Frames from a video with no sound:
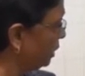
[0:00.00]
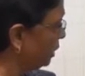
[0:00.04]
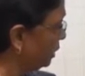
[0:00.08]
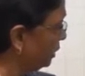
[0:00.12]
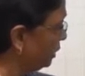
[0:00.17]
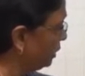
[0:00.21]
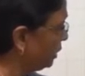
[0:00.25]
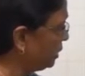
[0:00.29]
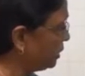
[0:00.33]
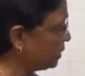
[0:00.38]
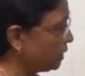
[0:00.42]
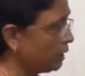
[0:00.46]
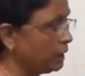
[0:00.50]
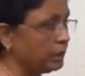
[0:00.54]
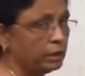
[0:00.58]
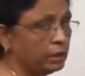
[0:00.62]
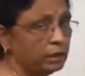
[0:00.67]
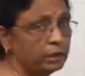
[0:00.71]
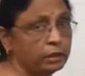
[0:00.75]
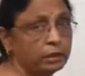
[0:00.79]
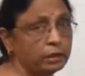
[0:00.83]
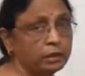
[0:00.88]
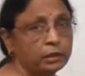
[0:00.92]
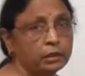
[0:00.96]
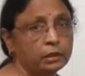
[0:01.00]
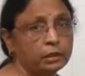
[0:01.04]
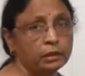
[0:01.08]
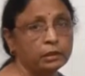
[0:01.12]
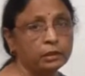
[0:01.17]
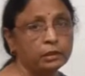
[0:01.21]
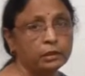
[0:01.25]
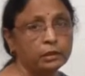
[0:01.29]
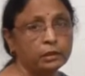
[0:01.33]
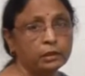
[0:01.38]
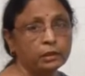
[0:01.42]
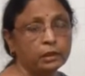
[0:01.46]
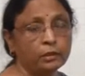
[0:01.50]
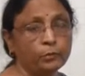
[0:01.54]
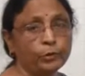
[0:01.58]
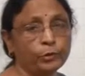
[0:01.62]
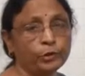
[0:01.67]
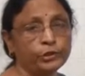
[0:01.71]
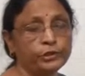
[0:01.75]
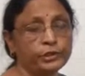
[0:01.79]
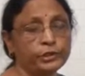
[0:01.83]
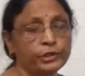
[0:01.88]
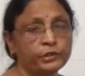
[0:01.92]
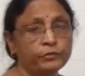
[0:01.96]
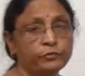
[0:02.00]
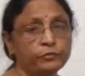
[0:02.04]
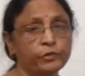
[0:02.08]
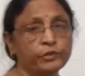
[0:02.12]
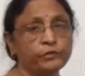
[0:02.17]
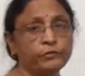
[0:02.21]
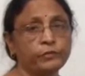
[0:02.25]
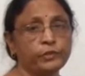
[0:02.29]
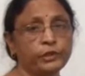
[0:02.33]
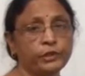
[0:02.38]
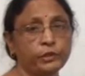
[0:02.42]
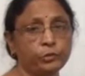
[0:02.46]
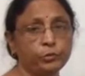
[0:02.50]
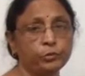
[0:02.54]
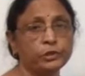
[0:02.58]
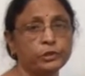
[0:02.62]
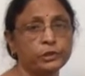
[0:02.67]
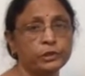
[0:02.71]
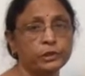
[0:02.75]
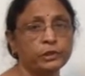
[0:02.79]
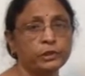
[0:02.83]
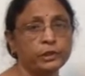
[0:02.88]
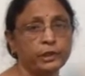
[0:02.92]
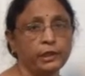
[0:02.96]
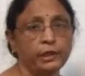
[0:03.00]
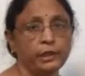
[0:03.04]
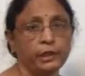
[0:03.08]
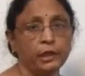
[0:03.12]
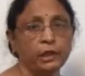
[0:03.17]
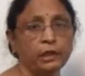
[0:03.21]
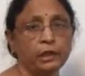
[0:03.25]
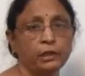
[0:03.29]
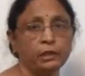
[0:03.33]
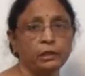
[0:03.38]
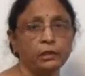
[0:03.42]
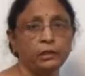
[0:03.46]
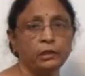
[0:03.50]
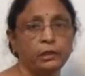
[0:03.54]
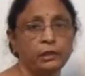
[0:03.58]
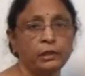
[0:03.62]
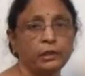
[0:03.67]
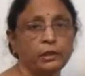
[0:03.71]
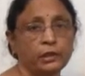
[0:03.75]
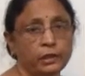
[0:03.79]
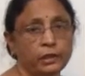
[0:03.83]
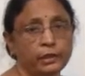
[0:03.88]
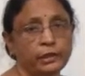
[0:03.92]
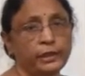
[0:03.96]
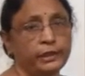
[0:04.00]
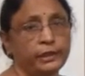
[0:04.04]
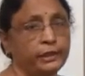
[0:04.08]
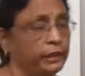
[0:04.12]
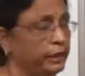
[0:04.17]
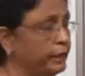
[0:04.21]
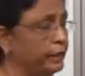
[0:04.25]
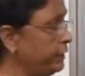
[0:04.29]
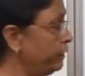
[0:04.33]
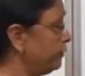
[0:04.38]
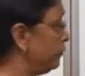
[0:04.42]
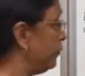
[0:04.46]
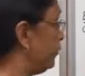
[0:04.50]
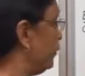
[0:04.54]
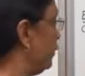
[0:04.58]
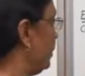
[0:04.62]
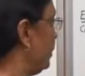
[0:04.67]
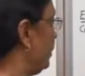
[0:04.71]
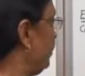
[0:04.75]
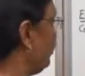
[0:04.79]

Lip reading: These are commodities which we use in our daily life.